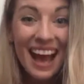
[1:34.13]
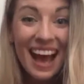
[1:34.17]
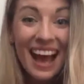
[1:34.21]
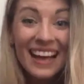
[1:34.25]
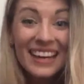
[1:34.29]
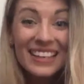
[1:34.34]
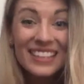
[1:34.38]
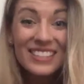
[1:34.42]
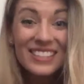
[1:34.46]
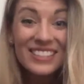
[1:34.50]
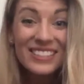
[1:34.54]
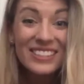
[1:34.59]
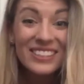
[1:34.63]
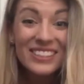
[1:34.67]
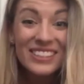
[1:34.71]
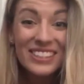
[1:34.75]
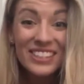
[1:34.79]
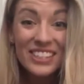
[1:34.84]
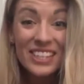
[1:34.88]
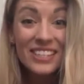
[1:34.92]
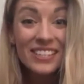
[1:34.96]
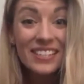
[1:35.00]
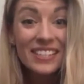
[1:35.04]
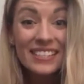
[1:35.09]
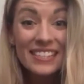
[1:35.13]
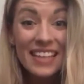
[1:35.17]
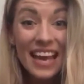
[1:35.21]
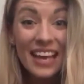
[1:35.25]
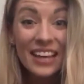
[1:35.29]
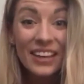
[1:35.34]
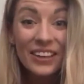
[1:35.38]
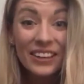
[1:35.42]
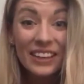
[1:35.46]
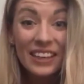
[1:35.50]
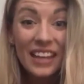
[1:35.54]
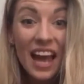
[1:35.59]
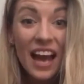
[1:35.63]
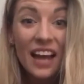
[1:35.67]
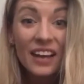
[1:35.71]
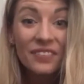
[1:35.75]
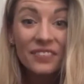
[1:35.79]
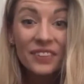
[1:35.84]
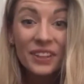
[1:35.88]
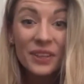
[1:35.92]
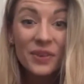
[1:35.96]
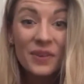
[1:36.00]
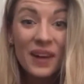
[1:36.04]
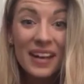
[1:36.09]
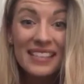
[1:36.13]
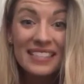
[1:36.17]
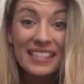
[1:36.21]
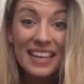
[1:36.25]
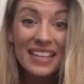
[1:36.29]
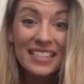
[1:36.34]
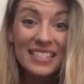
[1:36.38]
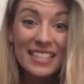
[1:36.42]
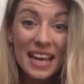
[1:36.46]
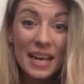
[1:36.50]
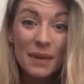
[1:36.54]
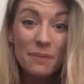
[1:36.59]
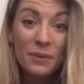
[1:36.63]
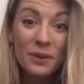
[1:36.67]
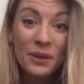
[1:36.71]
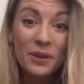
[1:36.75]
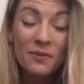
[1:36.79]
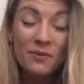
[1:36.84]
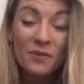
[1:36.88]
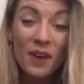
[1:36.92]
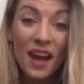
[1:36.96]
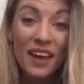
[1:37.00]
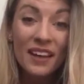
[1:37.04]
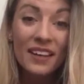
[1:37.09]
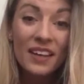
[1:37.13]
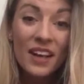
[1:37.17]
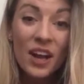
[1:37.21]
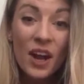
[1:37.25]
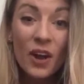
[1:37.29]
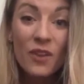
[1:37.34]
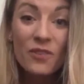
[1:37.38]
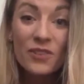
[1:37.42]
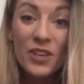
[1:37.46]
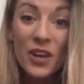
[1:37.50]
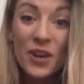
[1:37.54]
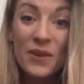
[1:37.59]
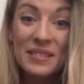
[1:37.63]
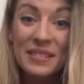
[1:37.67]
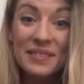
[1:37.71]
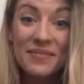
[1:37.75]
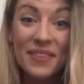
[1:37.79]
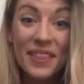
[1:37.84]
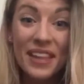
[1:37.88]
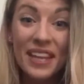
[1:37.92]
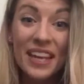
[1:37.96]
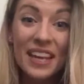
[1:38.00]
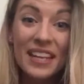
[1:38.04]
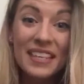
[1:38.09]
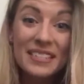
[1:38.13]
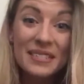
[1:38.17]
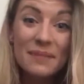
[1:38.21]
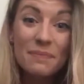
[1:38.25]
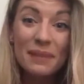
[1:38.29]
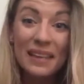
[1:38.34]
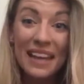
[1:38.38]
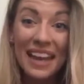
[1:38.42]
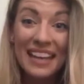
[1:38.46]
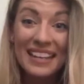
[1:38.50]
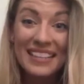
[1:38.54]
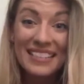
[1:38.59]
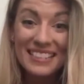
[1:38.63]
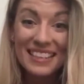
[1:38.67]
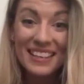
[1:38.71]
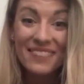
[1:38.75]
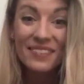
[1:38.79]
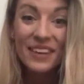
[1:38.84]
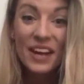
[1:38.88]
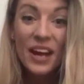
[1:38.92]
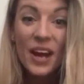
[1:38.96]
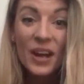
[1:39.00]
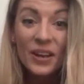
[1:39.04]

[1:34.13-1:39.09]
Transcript: Hi George, just to say good luck for your West End debut and run of Joseph at the London Palladium.